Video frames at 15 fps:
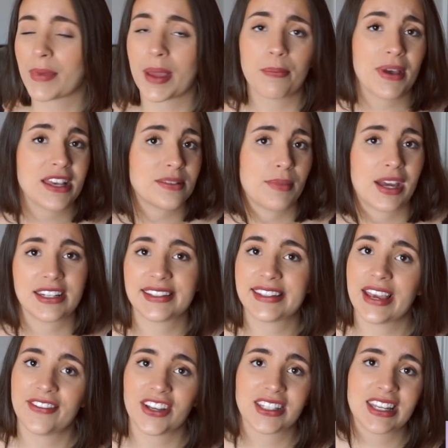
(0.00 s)
my best money
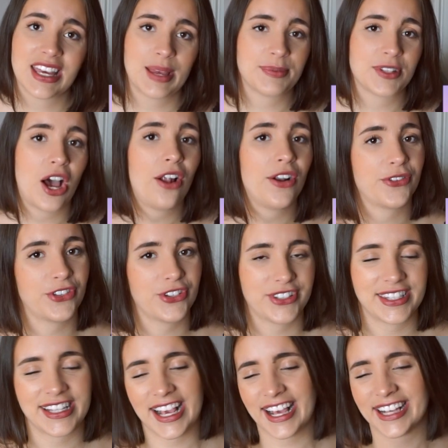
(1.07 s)
saving tips, all of those
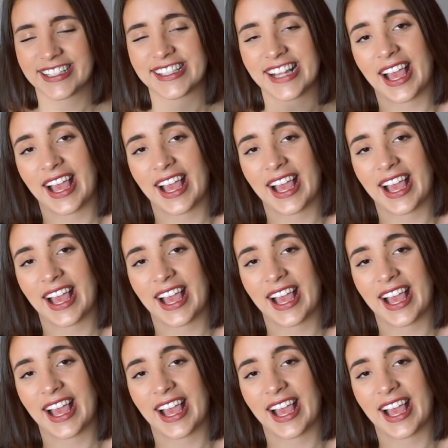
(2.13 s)
things.